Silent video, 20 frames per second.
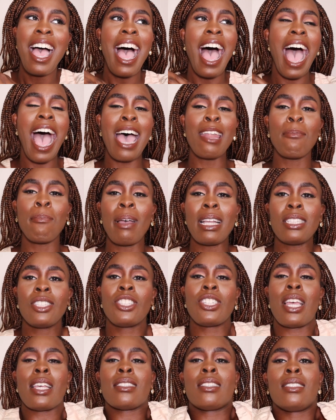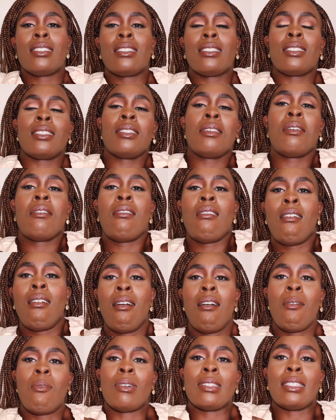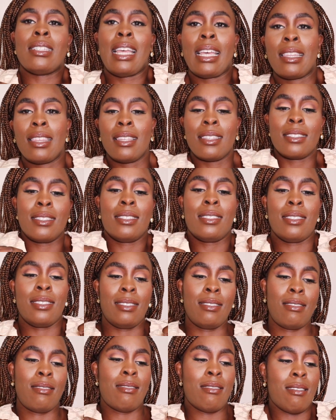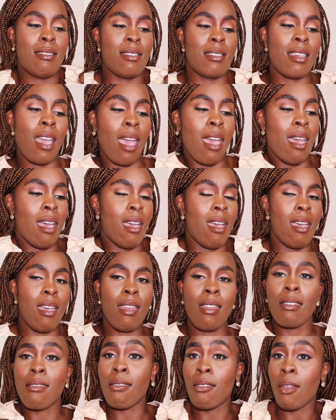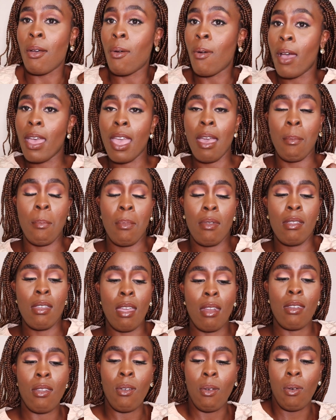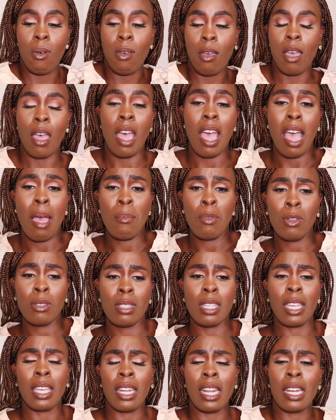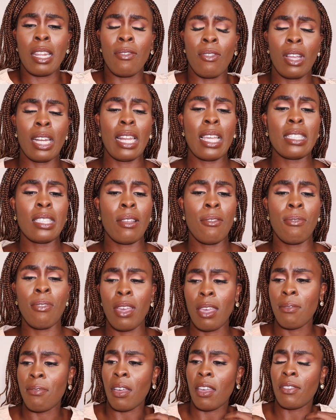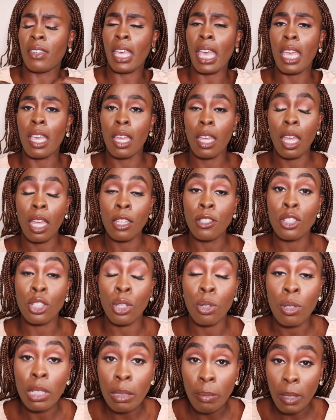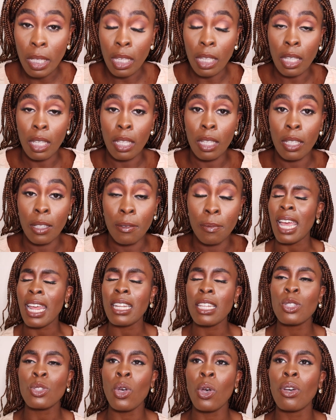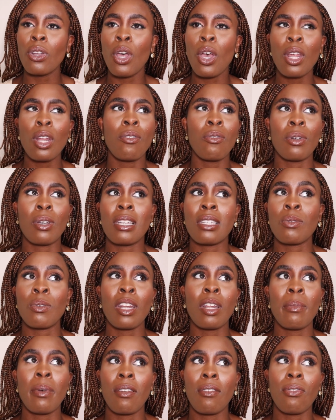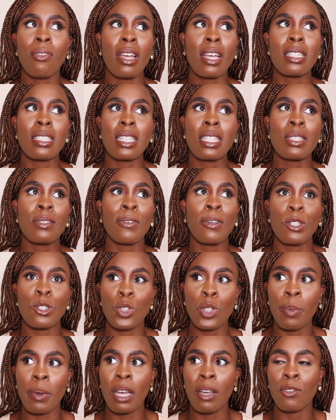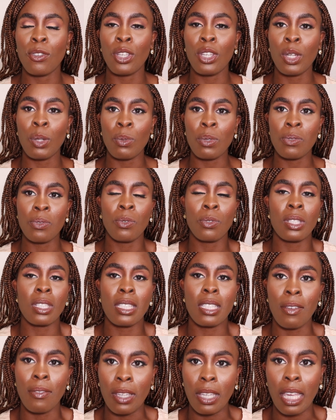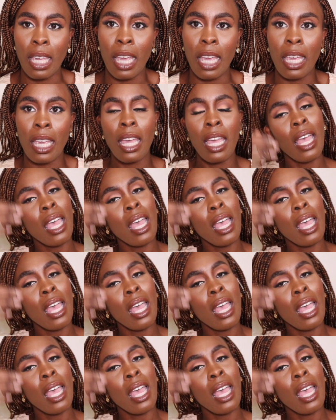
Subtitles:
And my chest was like this. Yeah. Do you know who I am? Yeah, no. I'm not taking anything less than 35k. Excuse me? And it's not unheard of, because one of my friends, his first job out of uni was 47k.